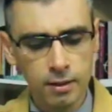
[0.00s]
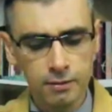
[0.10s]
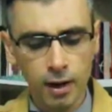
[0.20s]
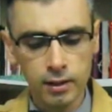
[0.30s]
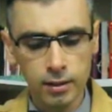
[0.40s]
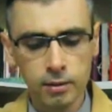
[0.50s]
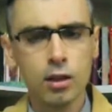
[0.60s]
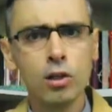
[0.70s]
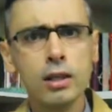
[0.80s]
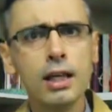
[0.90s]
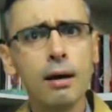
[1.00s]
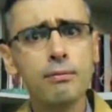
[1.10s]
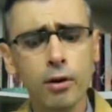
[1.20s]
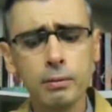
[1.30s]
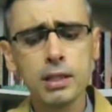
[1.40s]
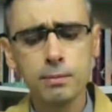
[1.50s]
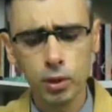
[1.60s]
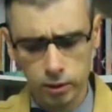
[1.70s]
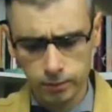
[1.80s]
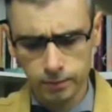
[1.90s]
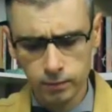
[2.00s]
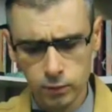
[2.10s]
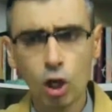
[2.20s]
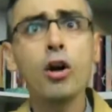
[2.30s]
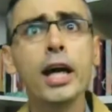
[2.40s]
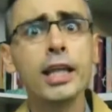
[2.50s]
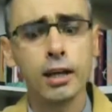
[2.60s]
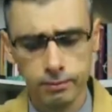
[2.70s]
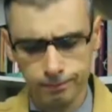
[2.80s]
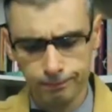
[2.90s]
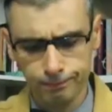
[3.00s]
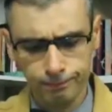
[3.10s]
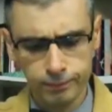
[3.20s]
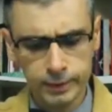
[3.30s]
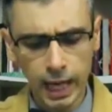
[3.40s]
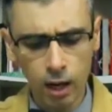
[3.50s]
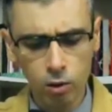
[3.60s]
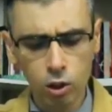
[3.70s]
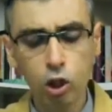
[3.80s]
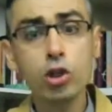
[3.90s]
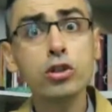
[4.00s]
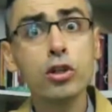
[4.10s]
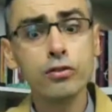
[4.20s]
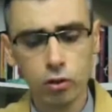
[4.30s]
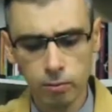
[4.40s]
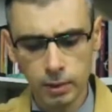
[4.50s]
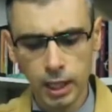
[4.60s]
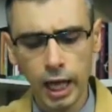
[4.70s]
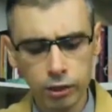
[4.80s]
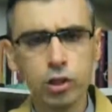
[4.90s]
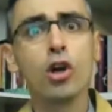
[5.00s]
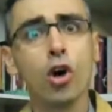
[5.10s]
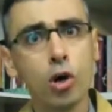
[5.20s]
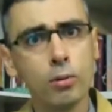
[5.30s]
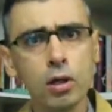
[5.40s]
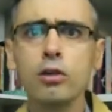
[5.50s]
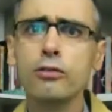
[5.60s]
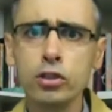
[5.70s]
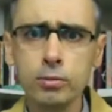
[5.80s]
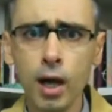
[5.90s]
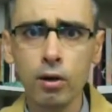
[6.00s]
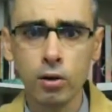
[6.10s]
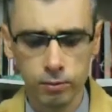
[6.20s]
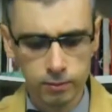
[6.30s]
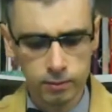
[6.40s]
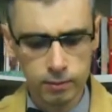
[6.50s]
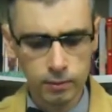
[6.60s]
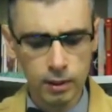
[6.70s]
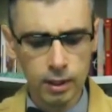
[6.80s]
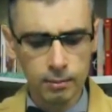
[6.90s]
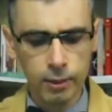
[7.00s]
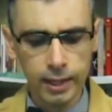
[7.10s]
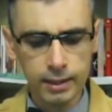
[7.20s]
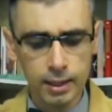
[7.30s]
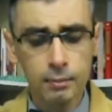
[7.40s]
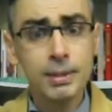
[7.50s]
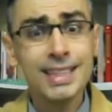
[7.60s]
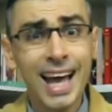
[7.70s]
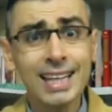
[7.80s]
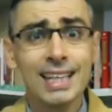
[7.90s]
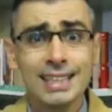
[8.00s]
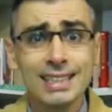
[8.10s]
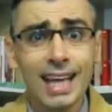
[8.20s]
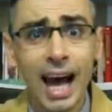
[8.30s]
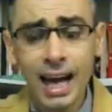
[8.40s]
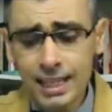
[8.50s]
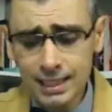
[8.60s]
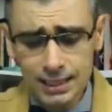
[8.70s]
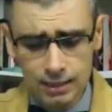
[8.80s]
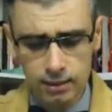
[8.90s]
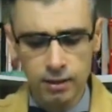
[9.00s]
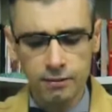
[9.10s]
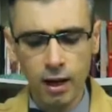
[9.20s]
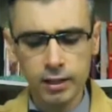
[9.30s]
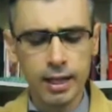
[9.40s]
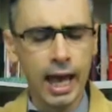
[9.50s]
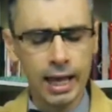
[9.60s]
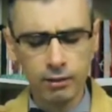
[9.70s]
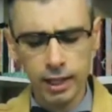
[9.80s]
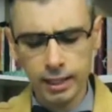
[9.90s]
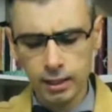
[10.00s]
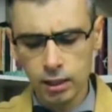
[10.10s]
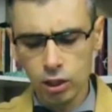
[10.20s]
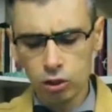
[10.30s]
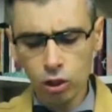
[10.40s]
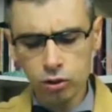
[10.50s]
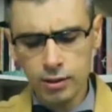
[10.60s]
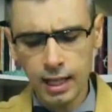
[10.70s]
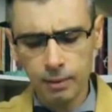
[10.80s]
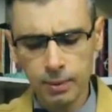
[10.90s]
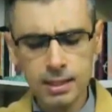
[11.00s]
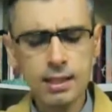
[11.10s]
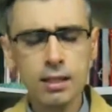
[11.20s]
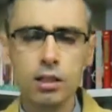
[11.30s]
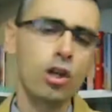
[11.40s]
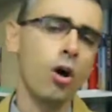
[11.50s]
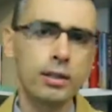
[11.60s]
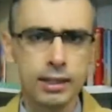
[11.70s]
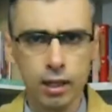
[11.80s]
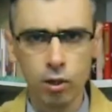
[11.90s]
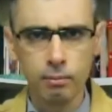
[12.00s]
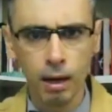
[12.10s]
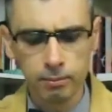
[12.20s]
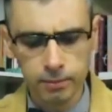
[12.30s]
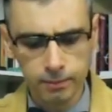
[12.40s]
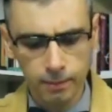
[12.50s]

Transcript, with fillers: Father, looking up from his book. Okay then, now go to your room and do your homework for tomorrow. Brandon, but Dad, the iron... Father, angrily. Don't you see I'm busy? Go and tell your mom.